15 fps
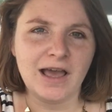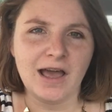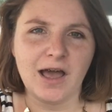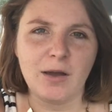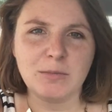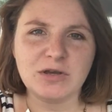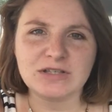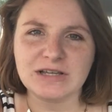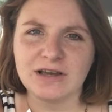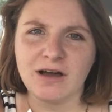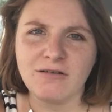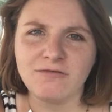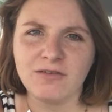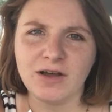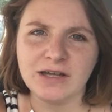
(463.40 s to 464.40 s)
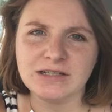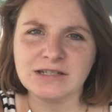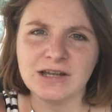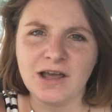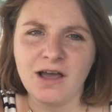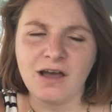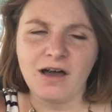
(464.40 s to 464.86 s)
because um, I can't
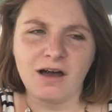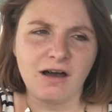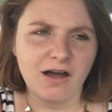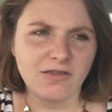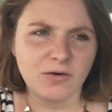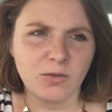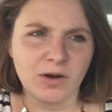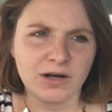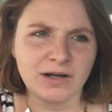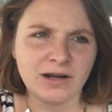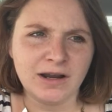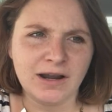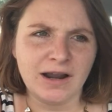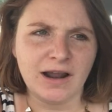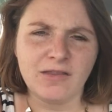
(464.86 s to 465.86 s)
find our other one,